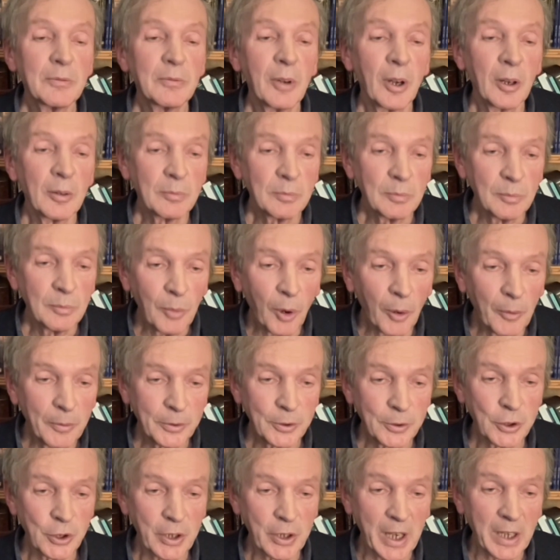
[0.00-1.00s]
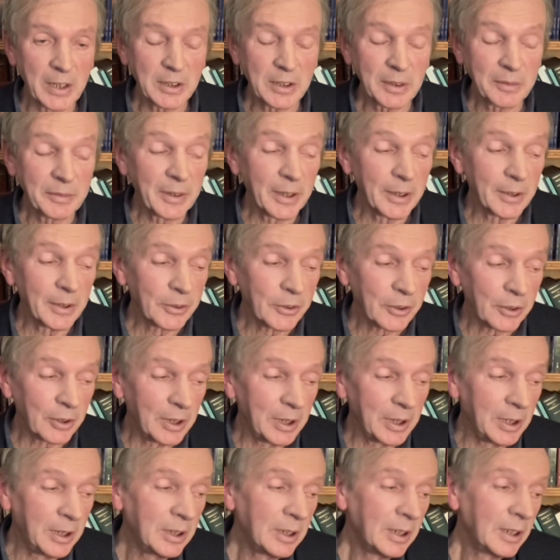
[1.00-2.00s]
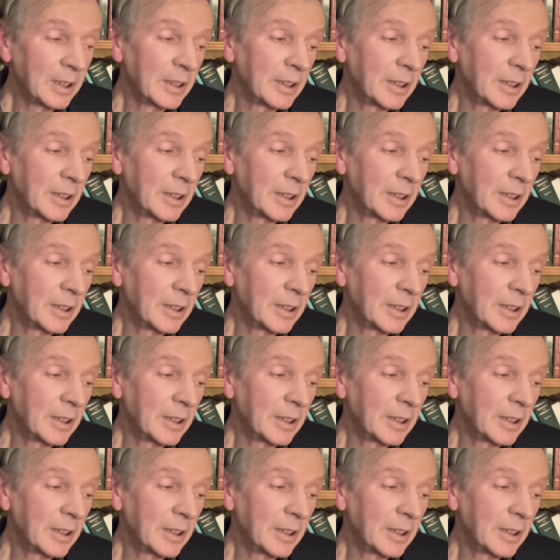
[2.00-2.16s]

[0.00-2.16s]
uh, morphogenetic fields, and he